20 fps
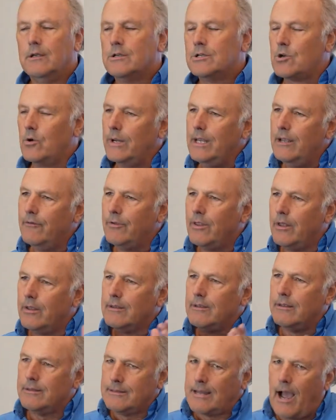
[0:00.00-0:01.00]
So even
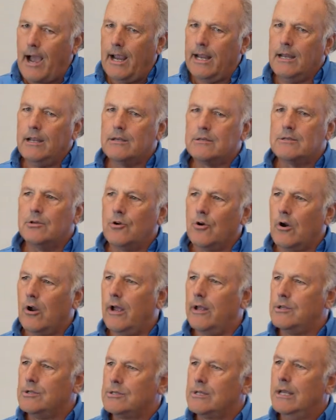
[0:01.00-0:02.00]
the tiniest
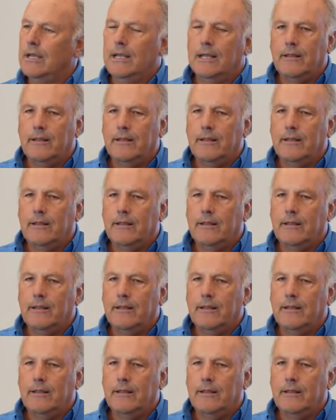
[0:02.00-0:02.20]
neurons,